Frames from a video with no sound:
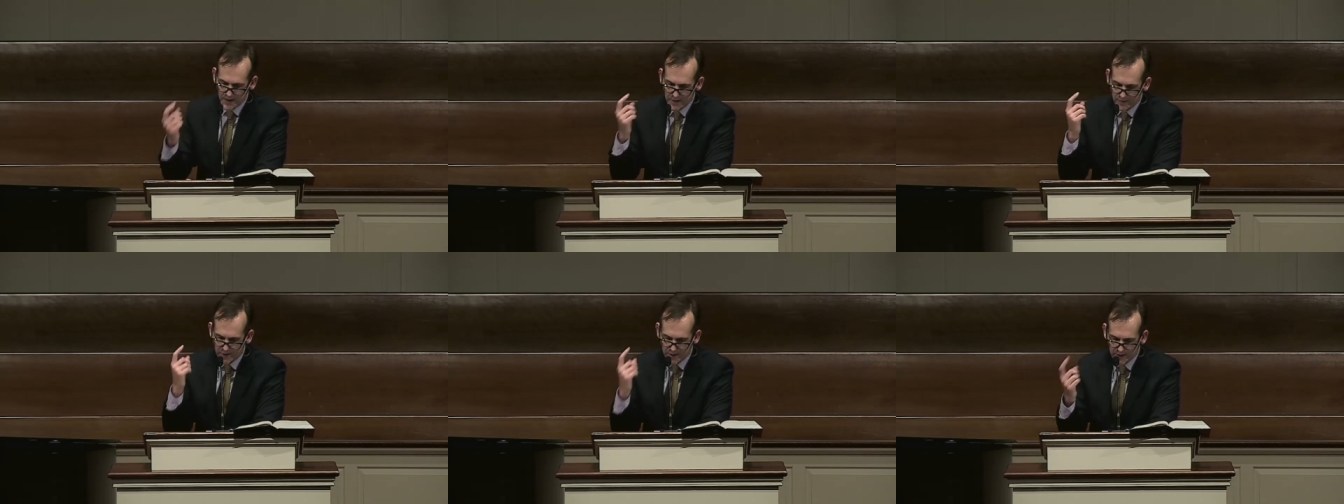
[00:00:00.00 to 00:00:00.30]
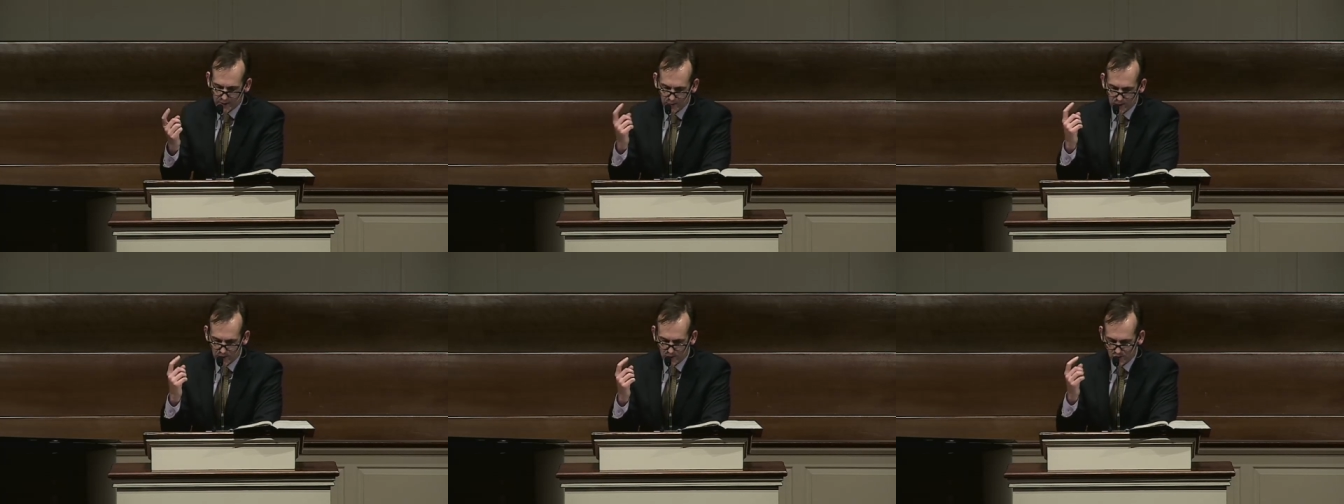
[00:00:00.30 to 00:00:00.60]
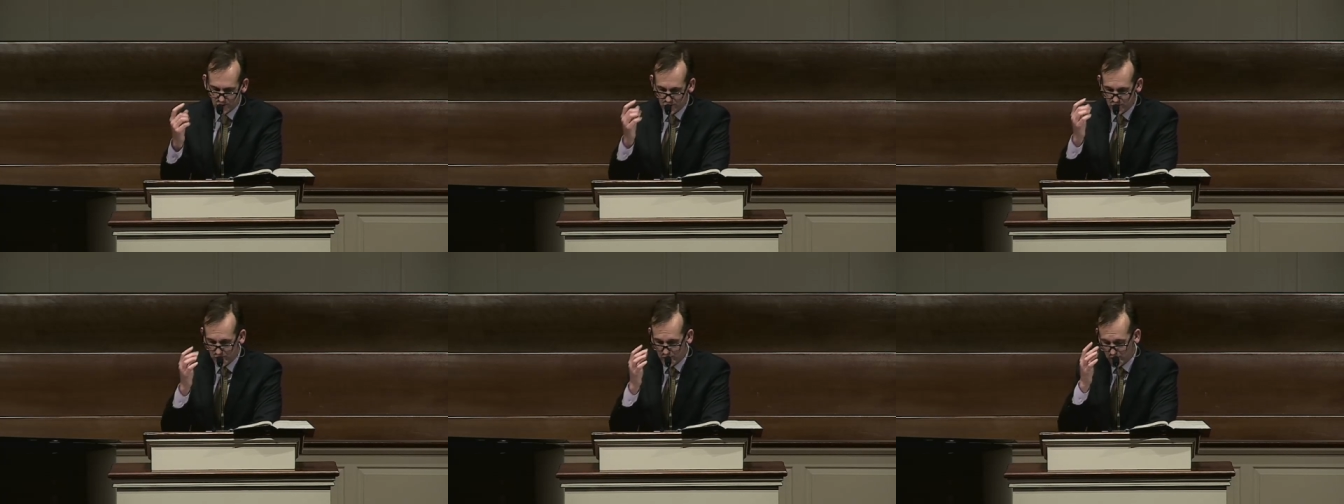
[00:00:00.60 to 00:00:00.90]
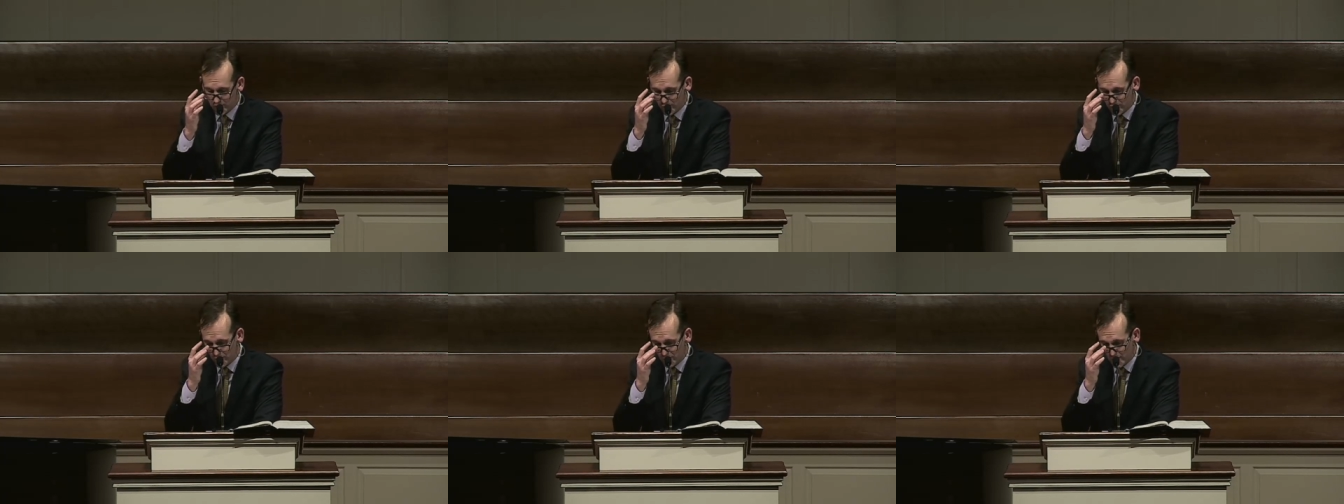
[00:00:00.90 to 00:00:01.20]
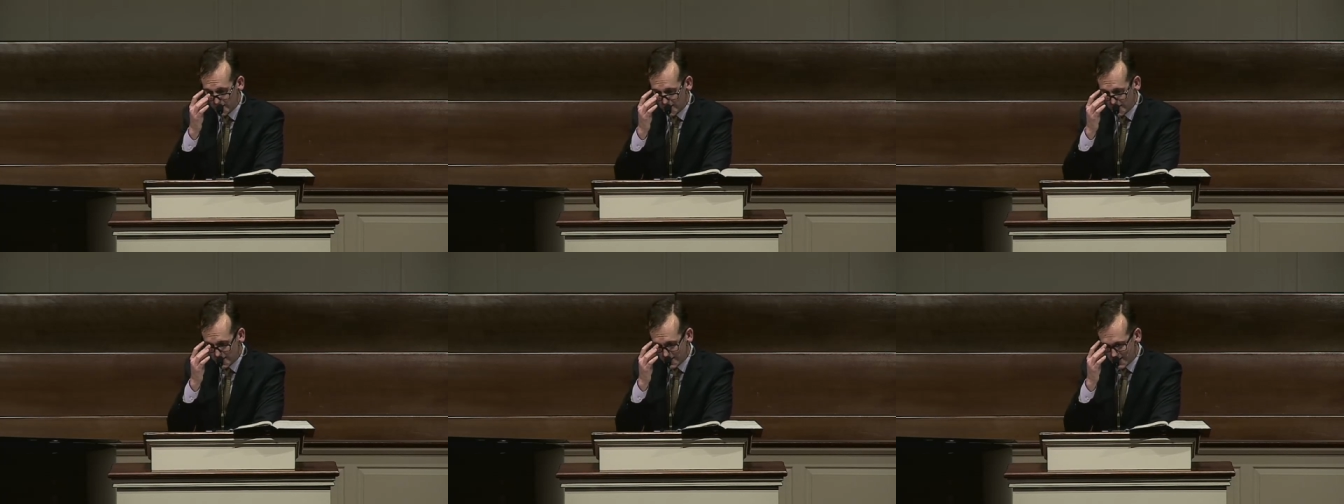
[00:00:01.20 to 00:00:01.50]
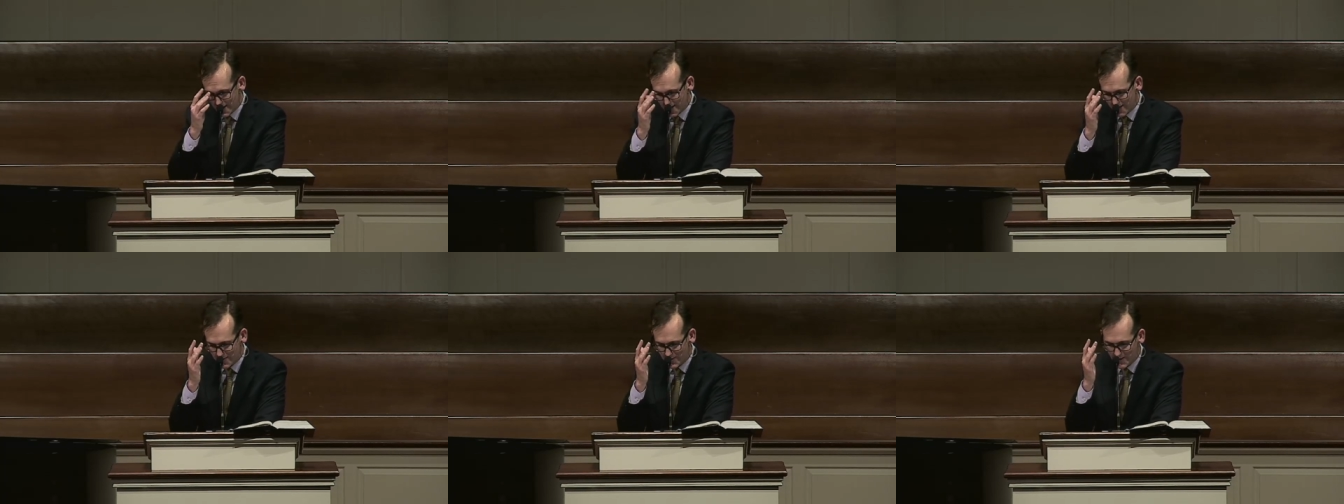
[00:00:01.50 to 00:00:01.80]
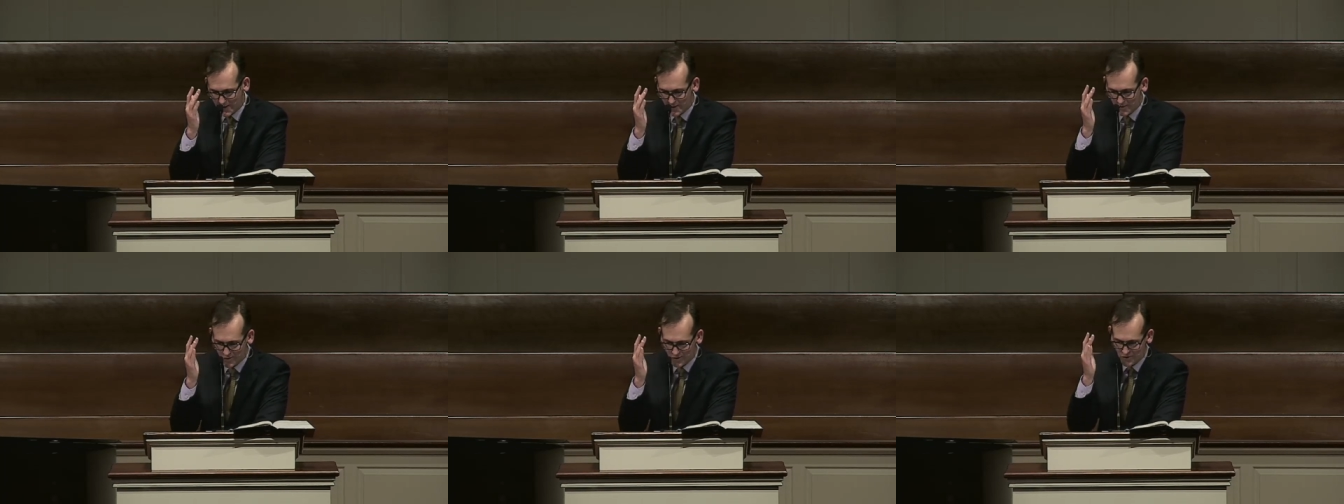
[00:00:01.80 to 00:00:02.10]
If anyone serves me, get
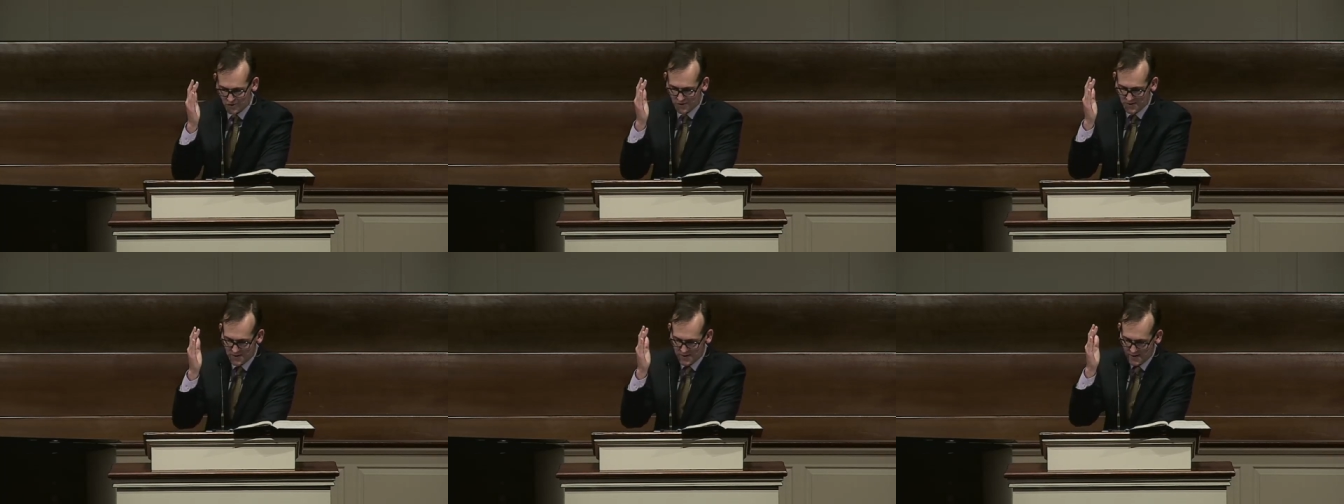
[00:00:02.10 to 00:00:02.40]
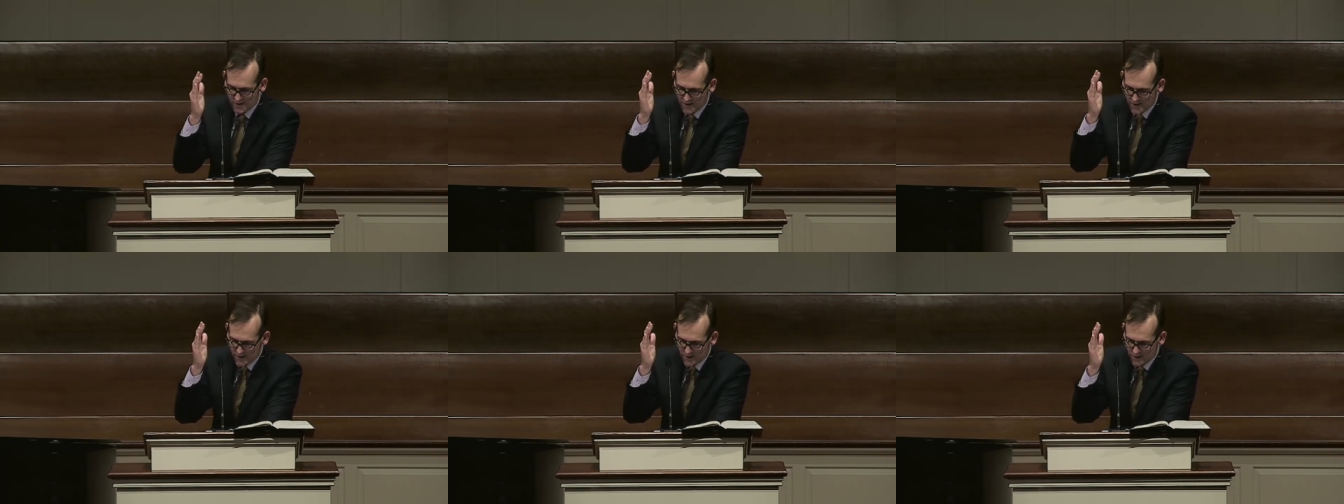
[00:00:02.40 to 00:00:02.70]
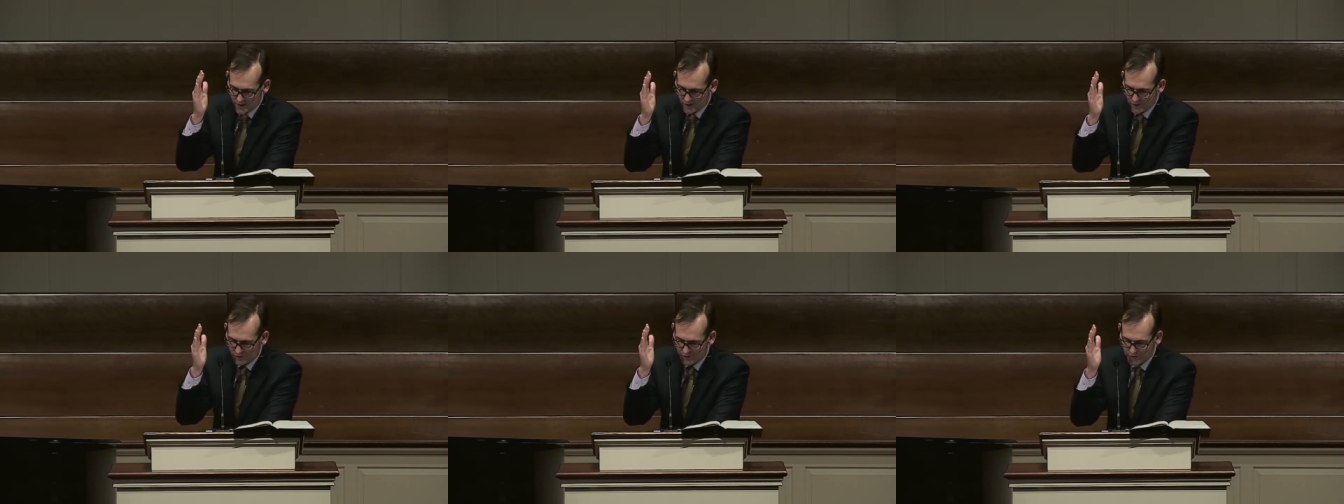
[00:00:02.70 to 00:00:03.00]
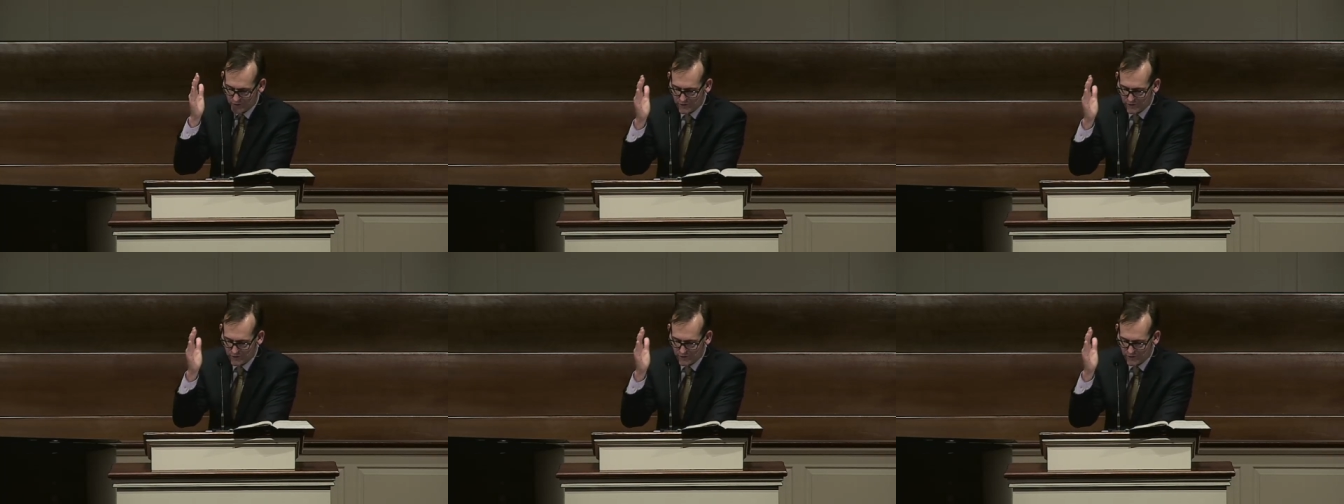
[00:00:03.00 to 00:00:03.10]
this, the